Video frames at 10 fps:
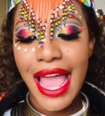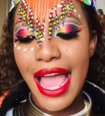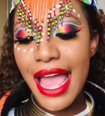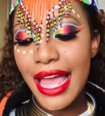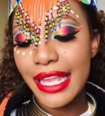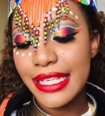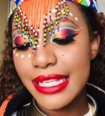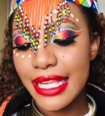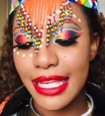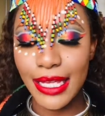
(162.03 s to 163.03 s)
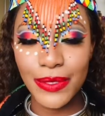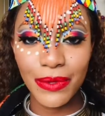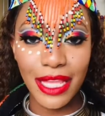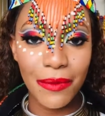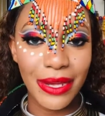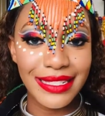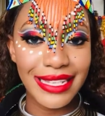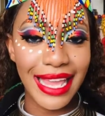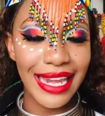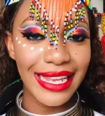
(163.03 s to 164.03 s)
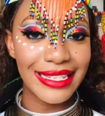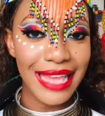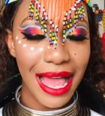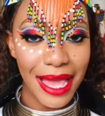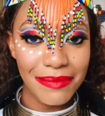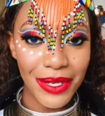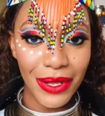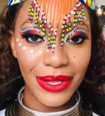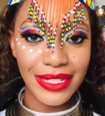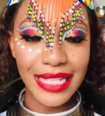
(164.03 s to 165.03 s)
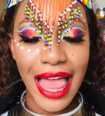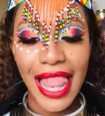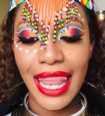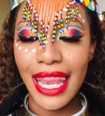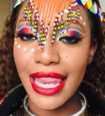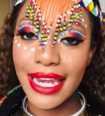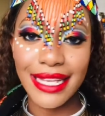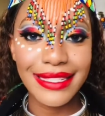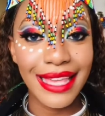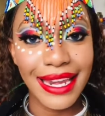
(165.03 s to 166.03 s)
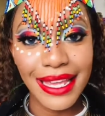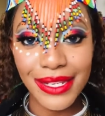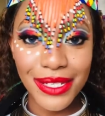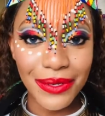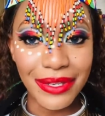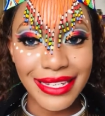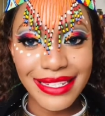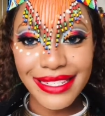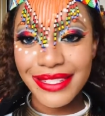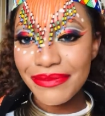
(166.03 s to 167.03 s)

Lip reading: And yes, without wasting any time, dolls, let us get into it.